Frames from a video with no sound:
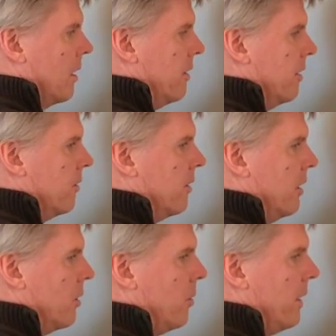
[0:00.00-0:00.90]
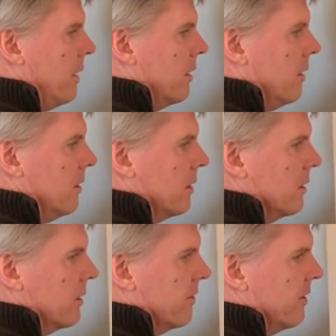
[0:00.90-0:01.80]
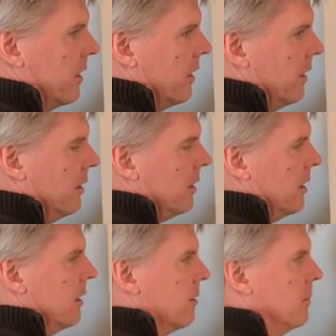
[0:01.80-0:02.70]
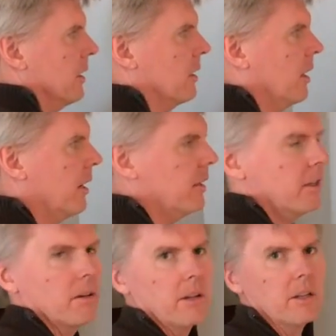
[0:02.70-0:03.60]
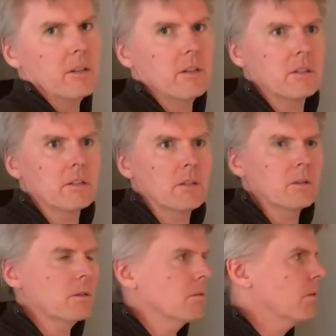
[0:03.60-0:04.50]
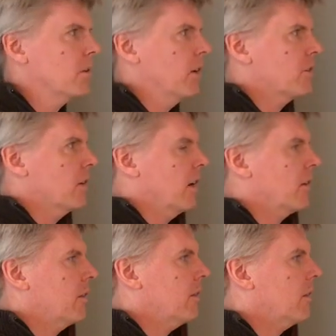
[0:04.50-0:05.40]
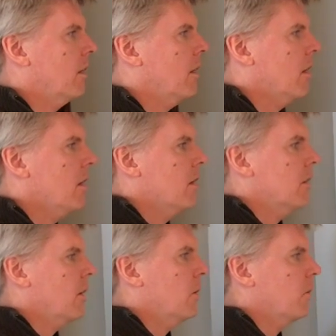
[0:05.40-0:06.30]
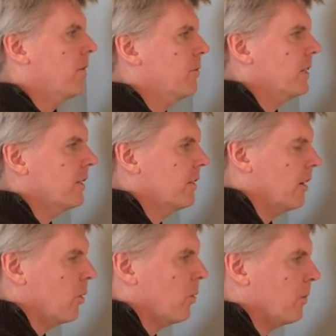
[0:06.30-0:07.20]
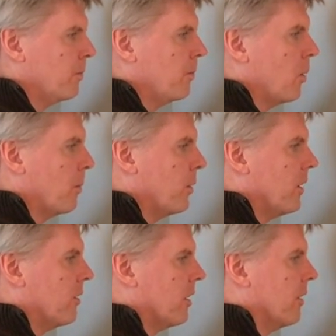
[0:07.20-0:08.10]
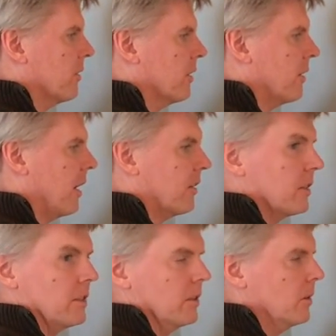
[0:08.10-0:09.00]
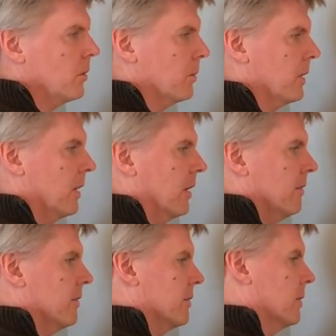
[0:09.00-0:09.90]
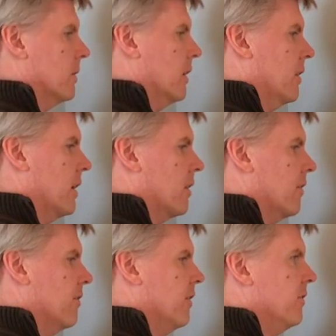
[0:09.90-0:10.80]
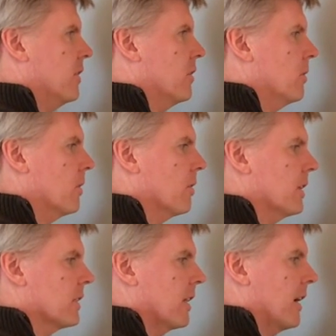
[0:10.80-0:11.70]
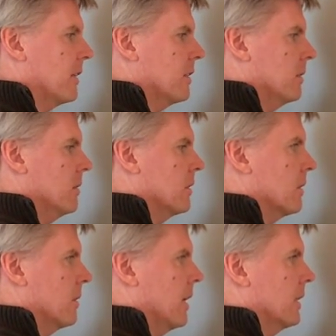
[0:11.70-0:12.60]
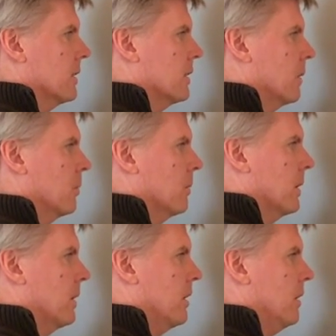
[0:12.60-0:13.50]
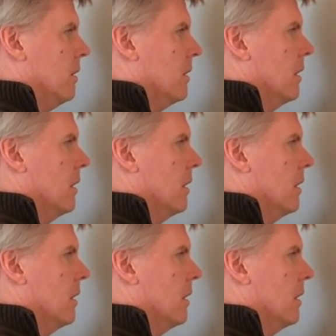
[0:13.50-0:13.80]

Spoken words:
the Earth's equator is defined as being 90 degrees to the rotation axis. So if we, or put ourselves in Saskatoon where we live, okay, that's at 52 degrees latitude, so that's somewhere about here.